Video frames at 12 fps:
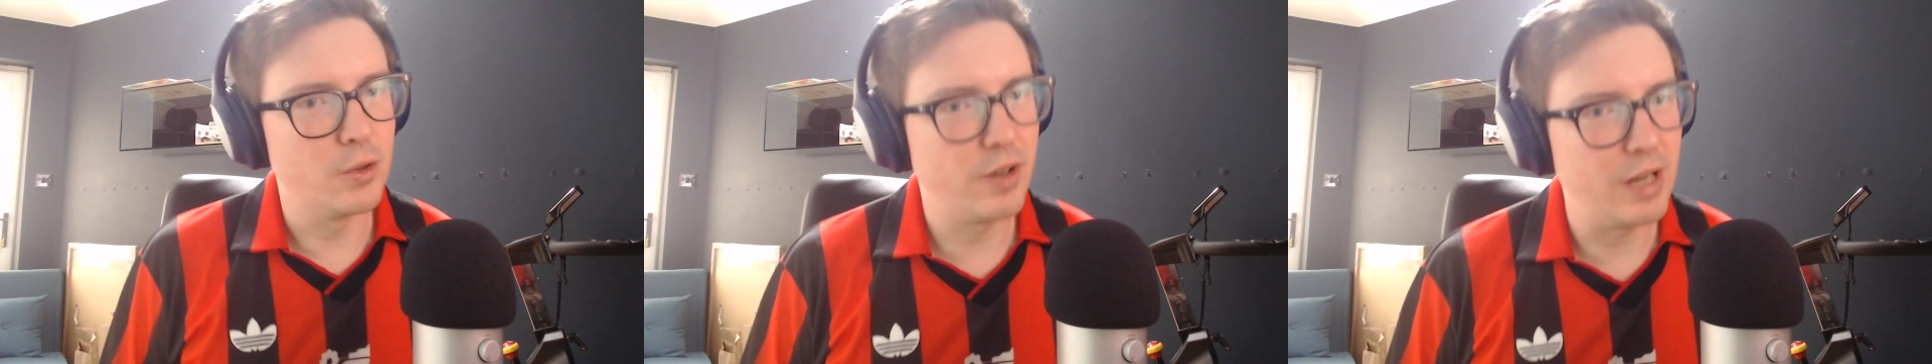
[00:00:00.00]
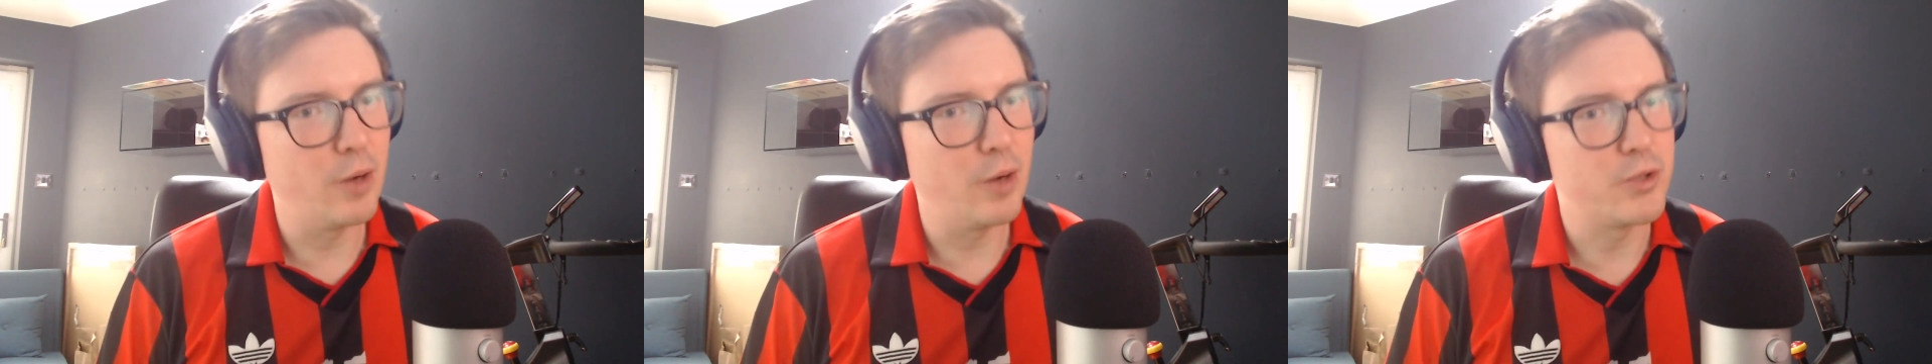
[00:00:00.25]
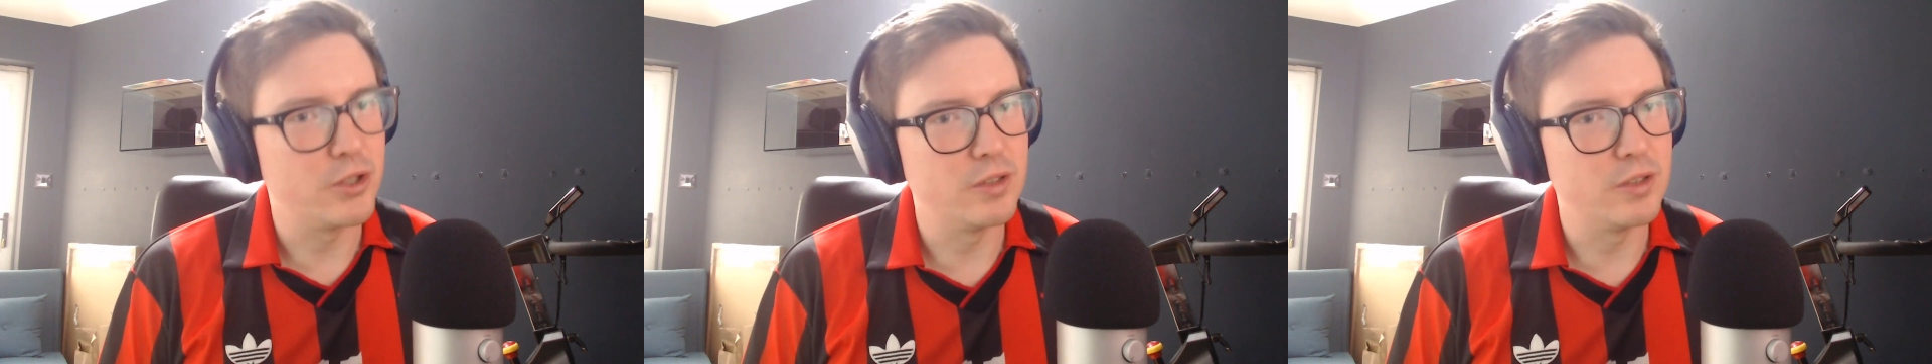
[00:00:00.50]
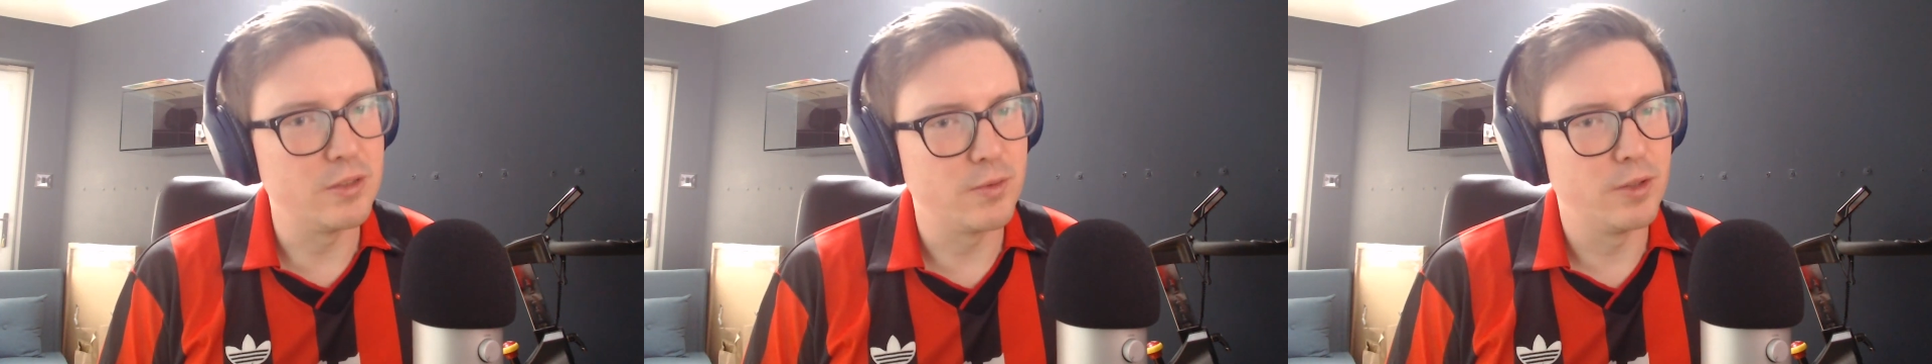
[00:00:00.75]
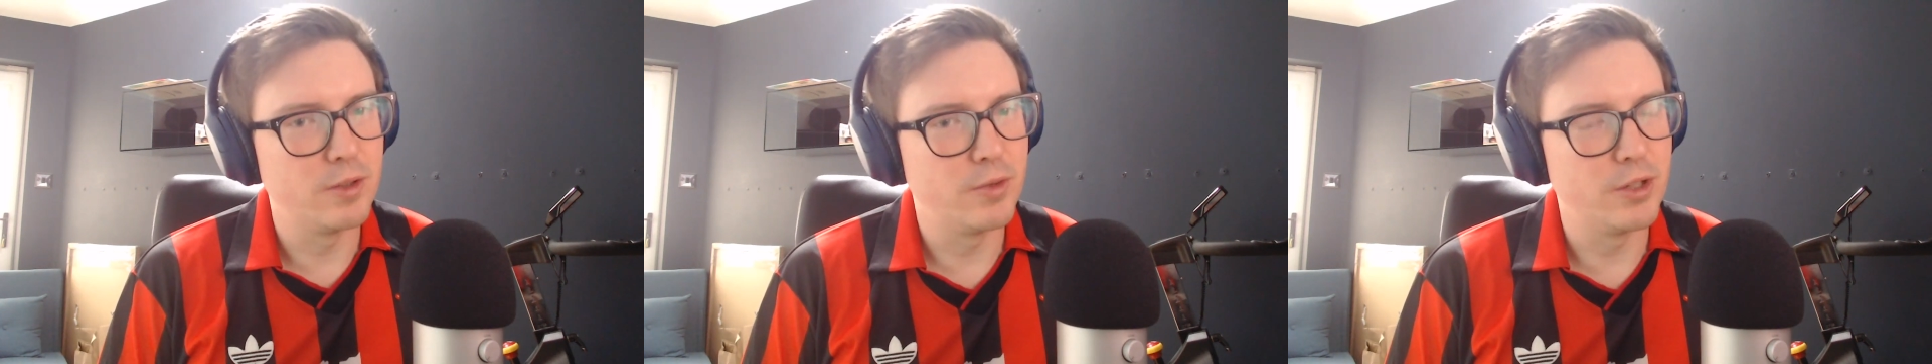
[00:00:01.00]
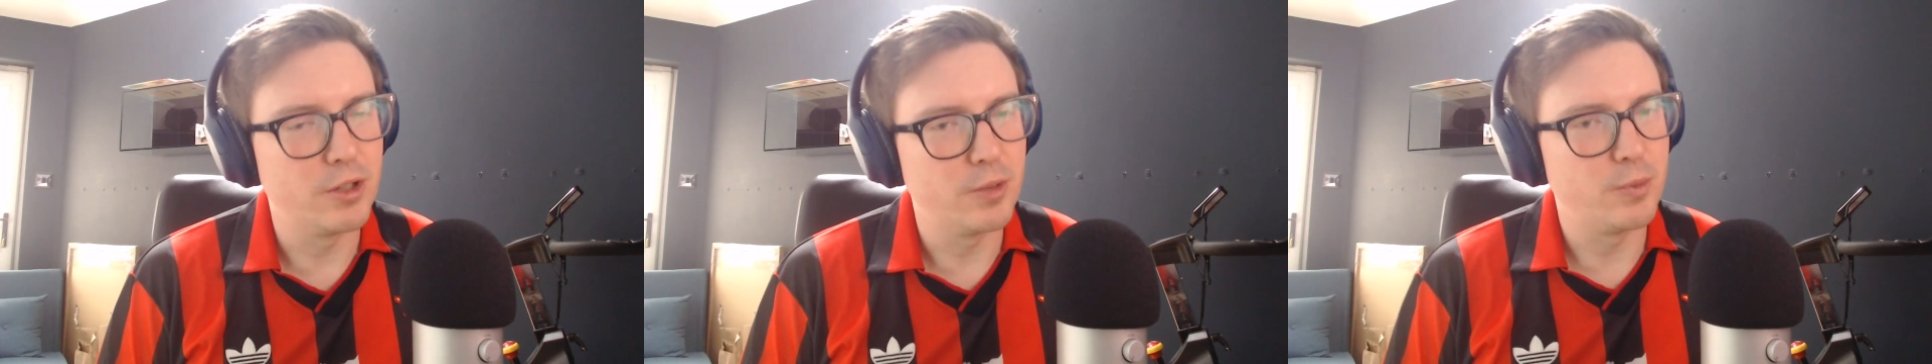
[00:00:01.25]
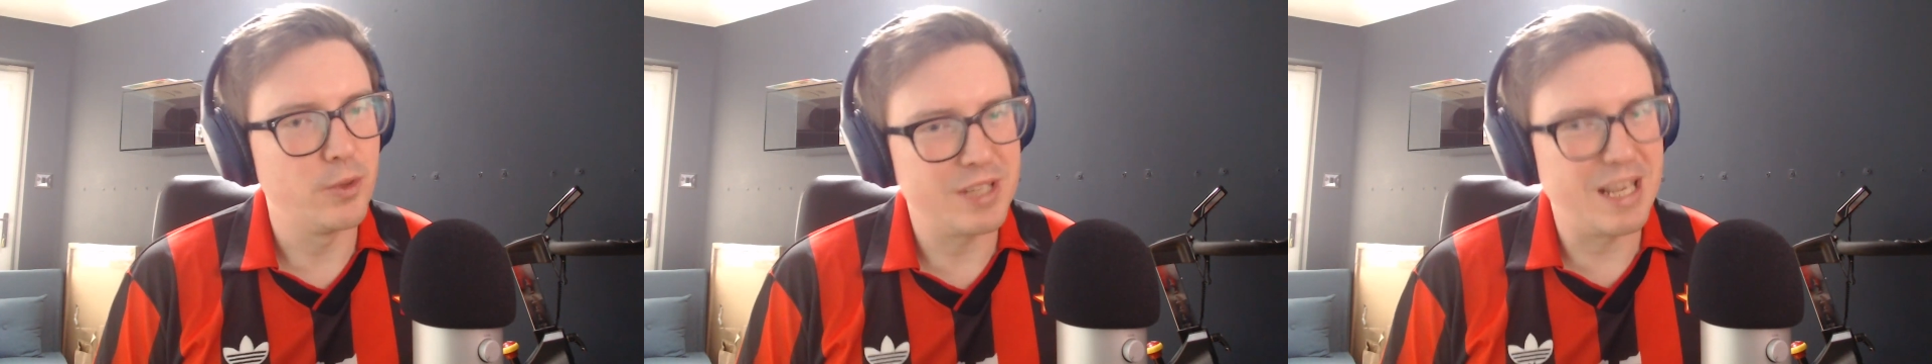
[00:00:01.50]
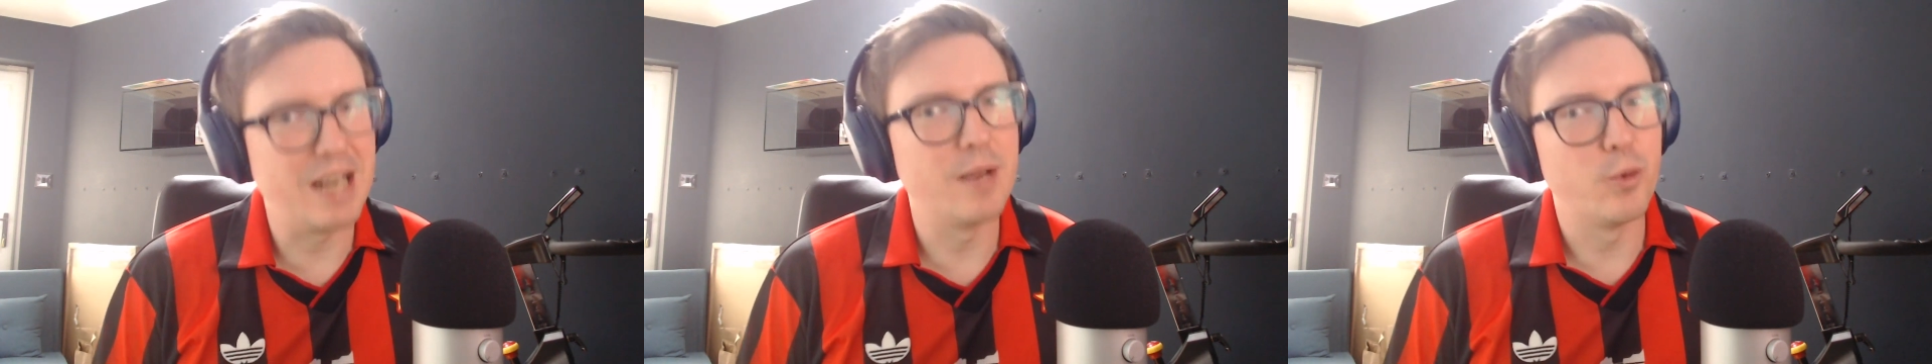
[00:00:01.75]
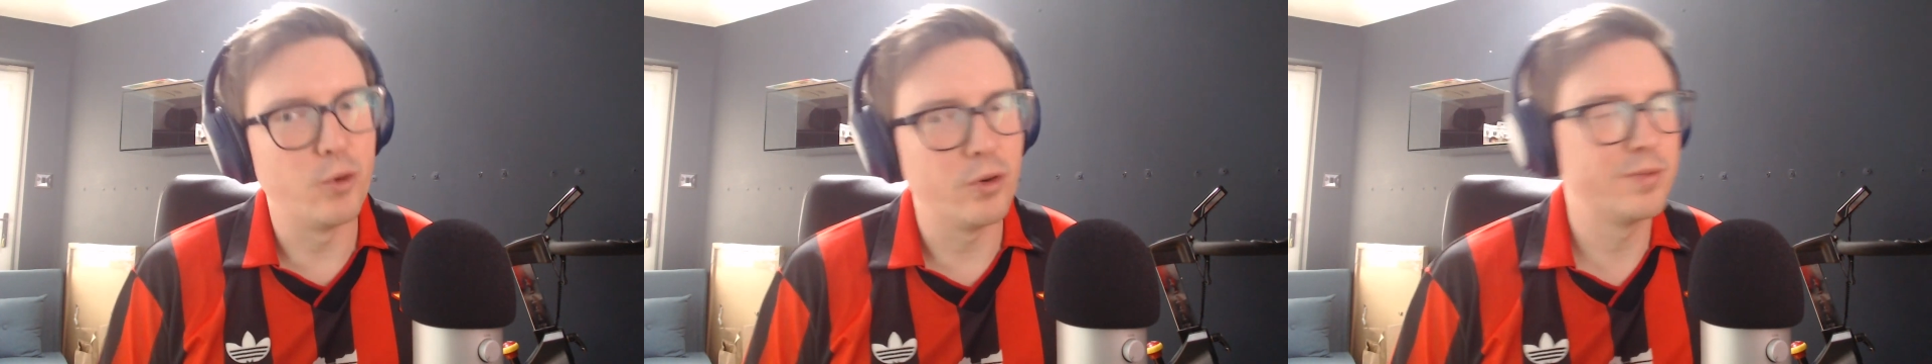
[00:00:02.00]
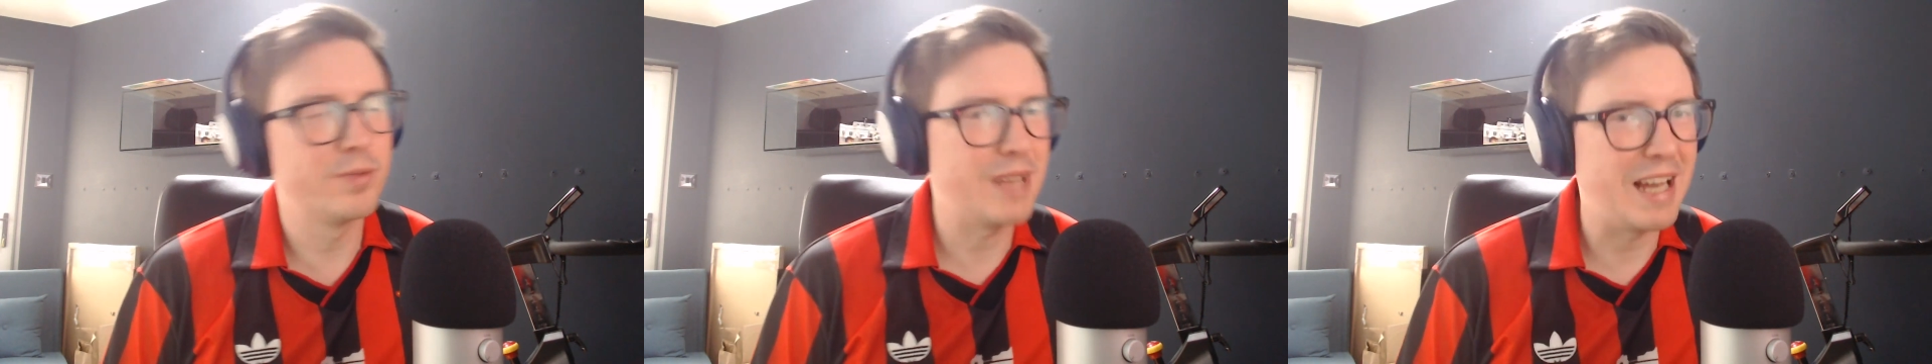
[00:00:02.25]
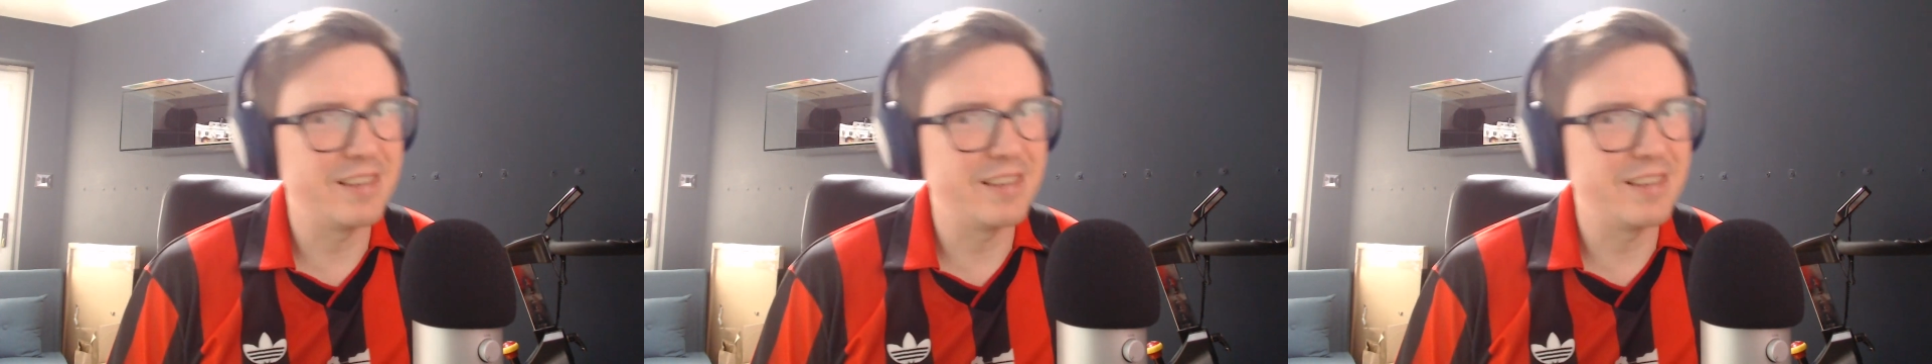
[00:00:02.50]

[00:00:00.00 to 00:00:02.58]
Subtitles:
create opportunities for younger players in a more